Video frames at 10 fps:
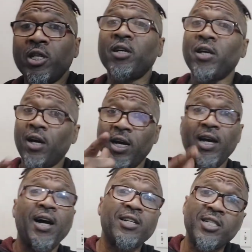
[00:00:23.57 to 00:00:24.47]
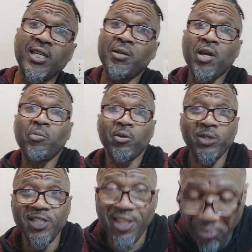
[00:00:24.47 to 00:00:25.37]
tell y'all how I honestly keep coming up
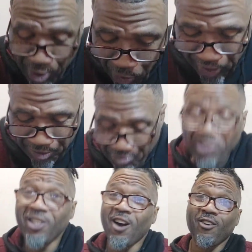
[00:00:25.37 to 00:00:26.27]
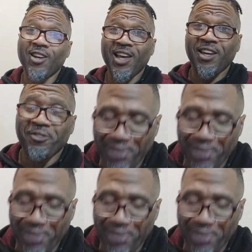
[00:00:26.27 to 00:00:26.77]
with these different twists. Y'all gonna laugh.